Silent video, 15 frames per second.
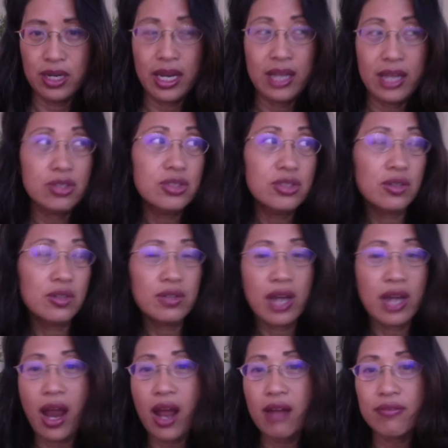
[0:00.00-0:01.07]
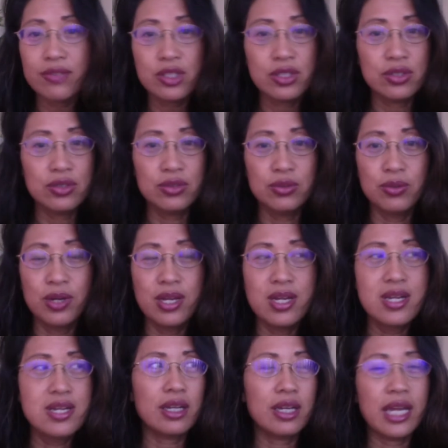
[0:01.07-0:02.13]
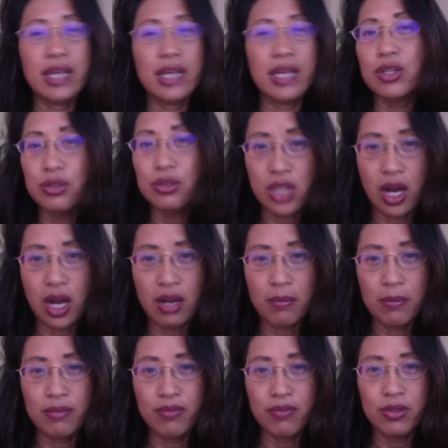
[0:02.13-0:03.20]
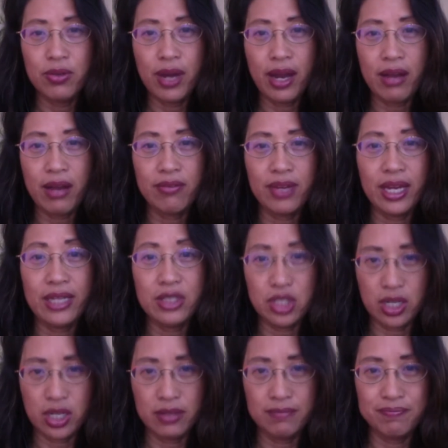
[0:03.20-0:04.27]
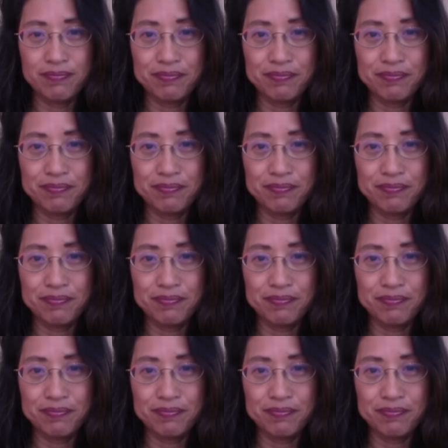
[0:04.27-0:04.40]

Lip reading: And you don't have to get a new job if you have a job.